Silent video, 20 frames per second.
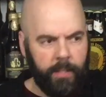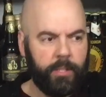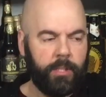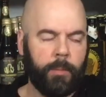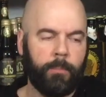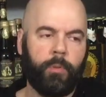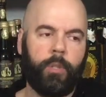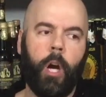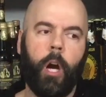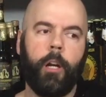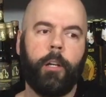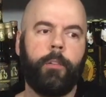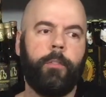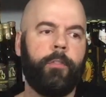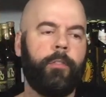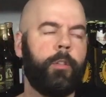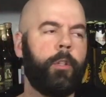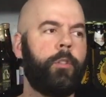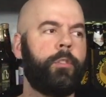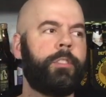Some dark
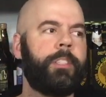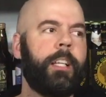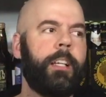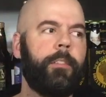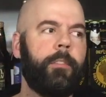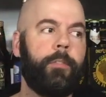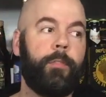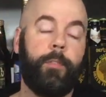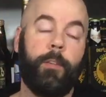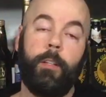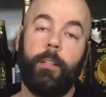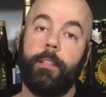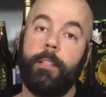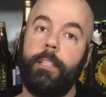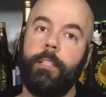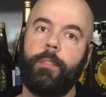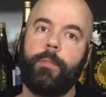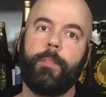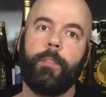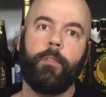fruits, at
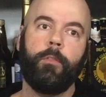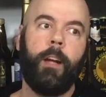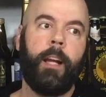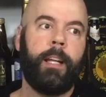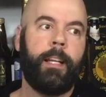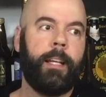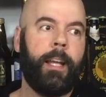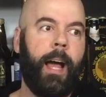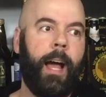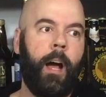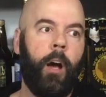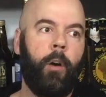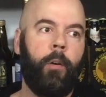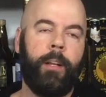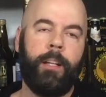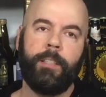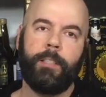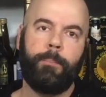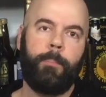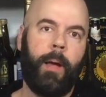least for right now,
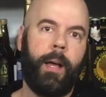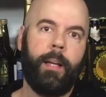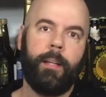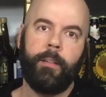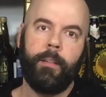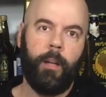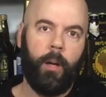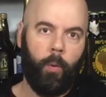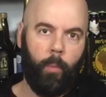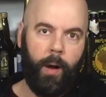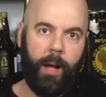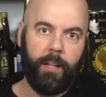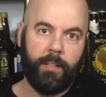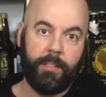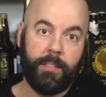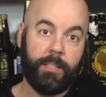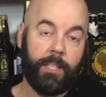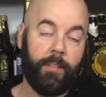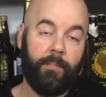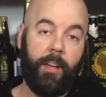and it's been a while
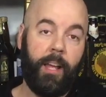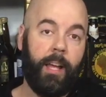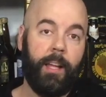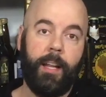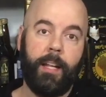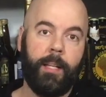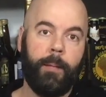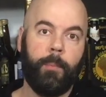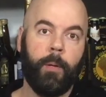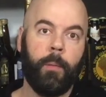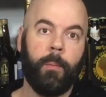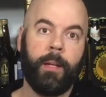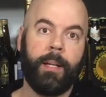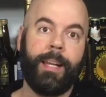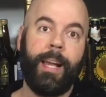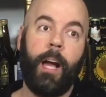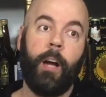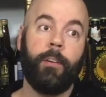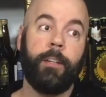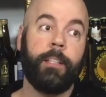since I've had any Bourbon
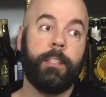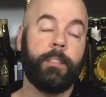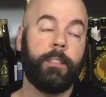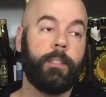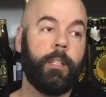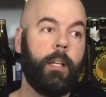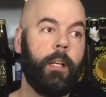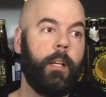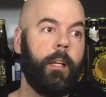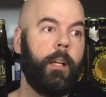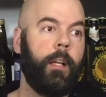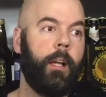Counties.